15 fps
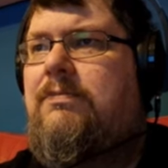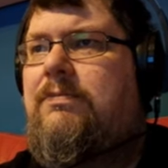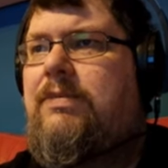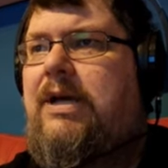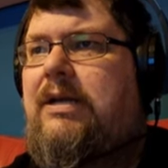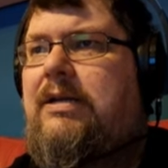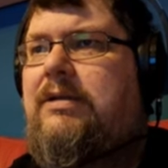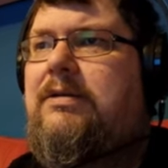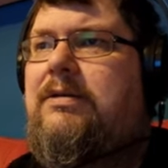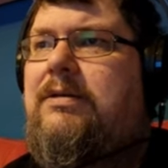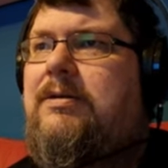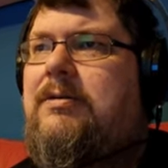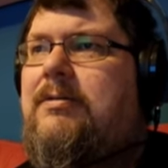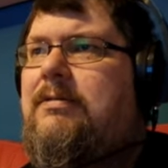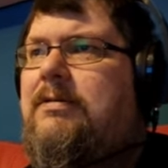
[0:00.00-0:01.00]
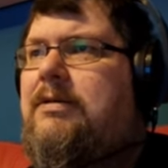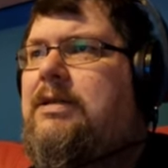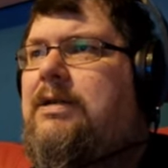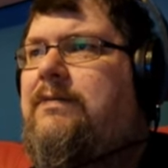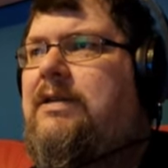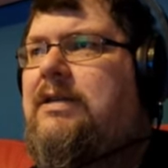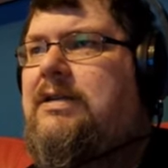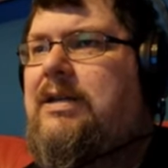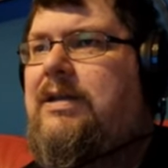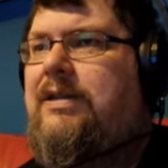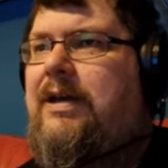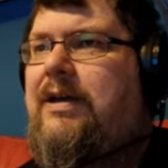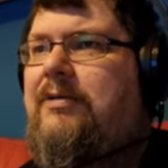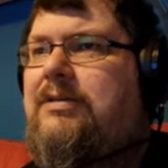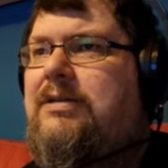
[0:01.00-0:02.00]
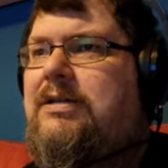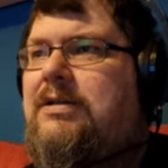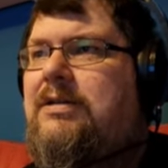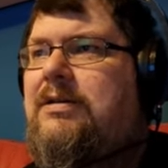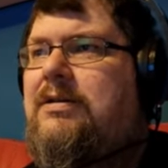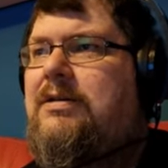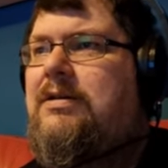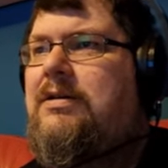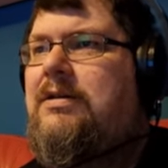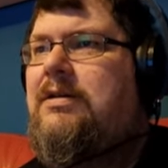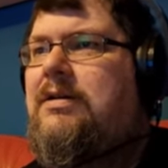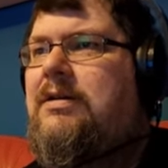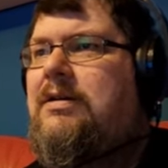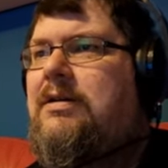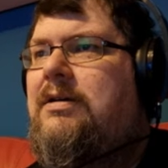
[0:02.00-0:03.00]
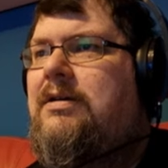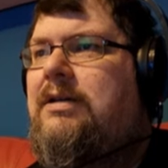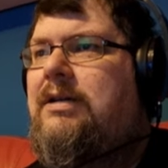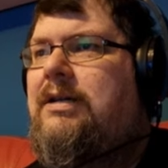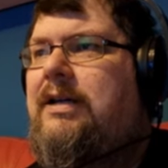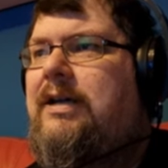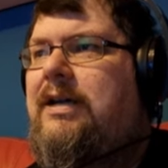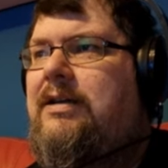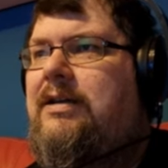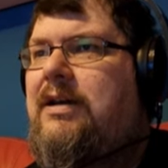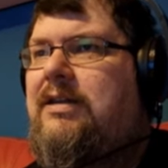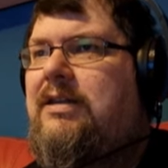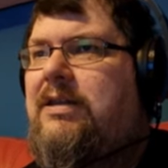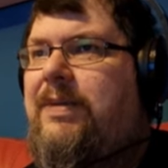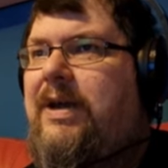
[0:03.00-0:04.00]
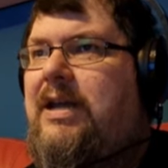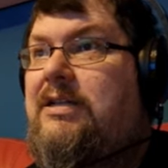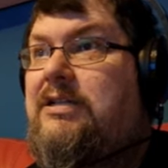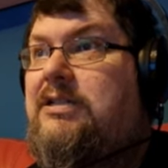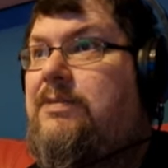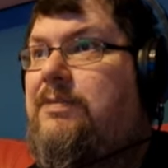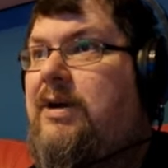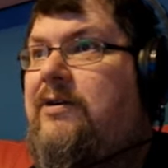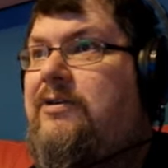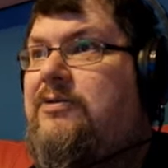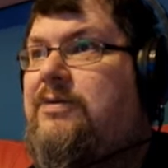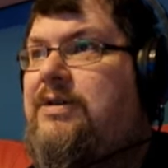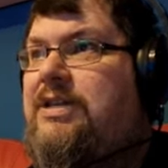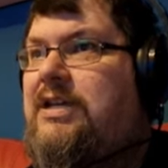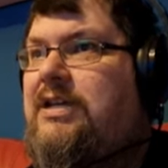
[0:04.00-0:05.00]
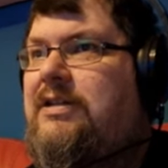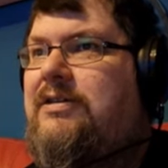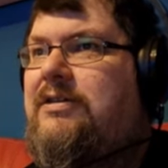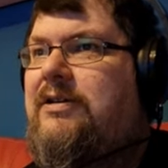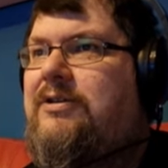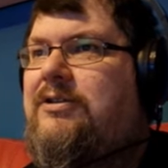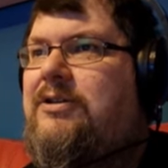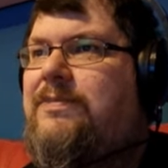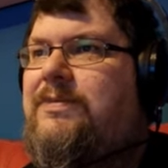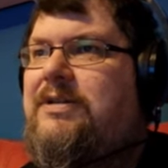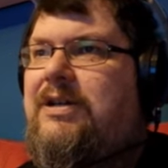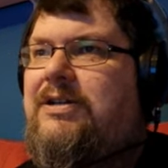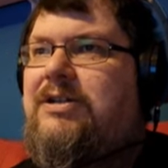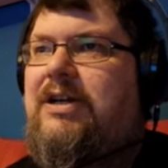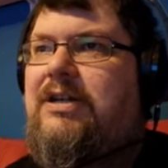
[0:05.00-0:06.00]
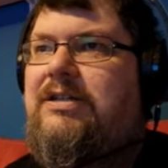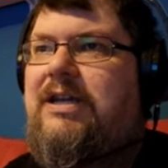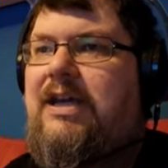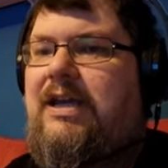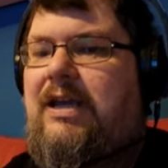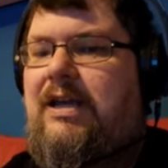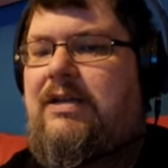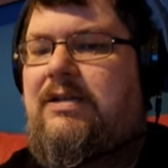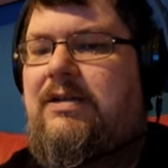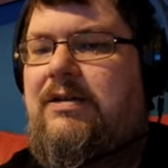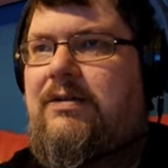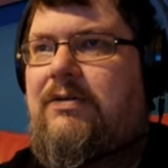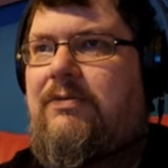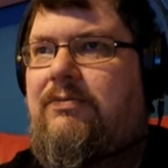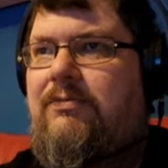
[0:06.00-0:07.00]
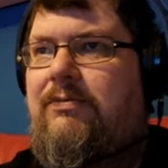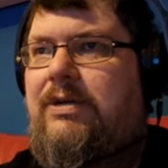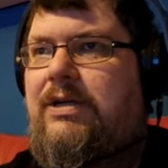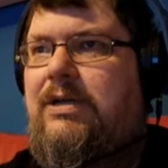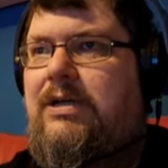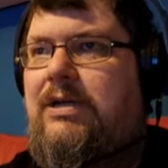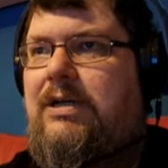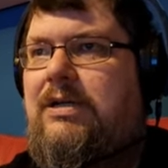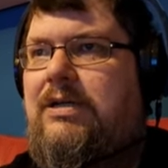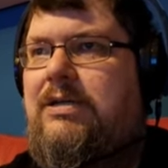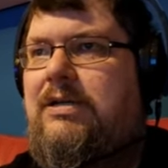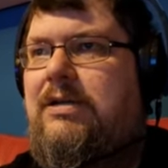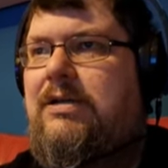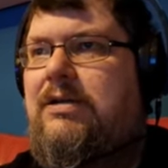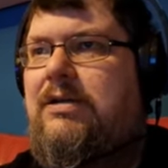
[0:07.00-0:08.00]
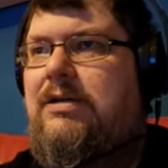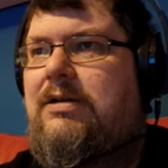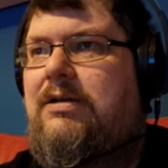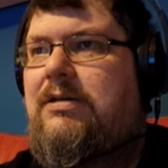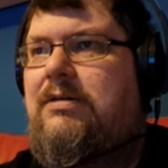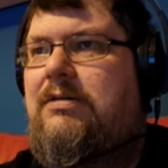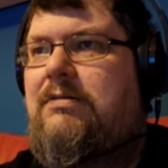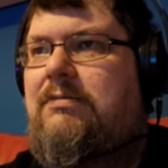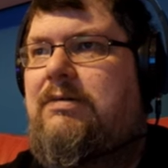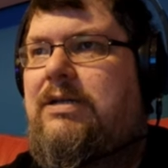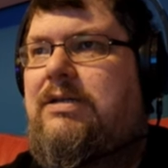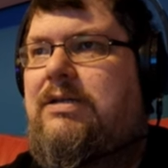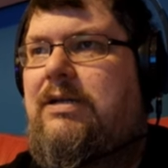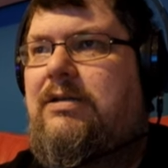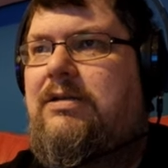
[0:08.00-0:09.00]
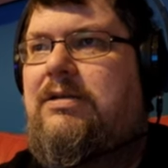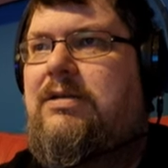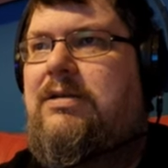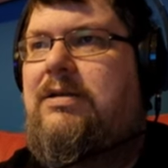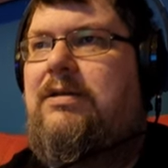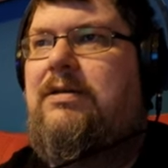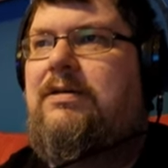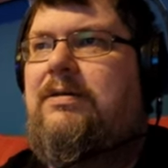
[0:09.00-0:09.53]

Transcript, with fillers: bed. See if there's anything else. Neatly hidden under the bed is Tamara's receipt, so you stop searching and take it. Read receipt.